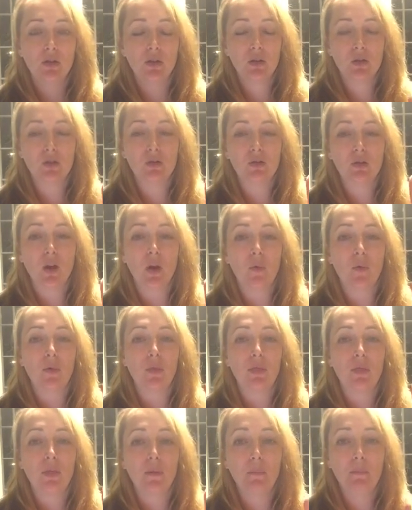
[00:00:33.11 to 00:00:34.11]
you start
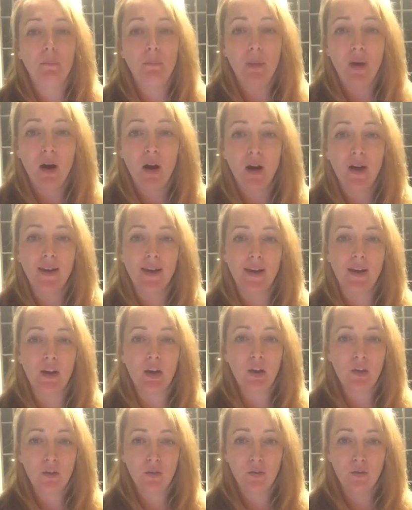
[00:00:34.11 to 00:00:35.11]
with the
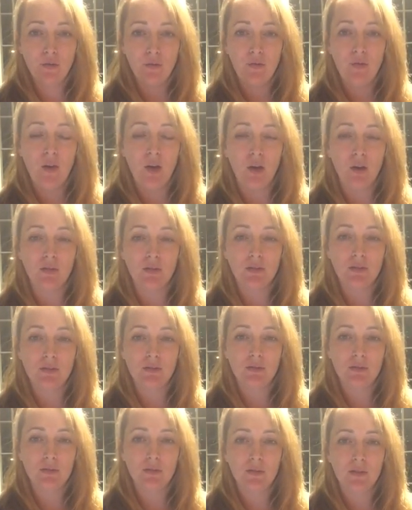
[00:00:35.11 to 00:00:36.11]
body
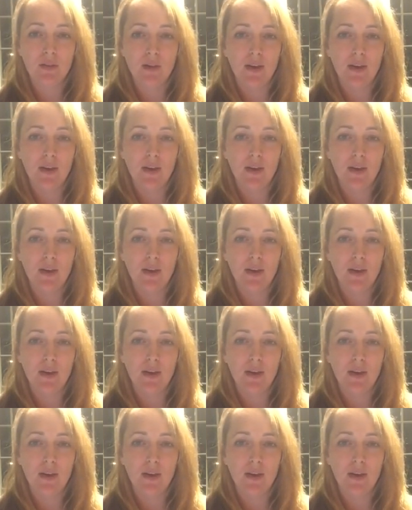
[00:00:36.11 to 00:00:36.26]
first.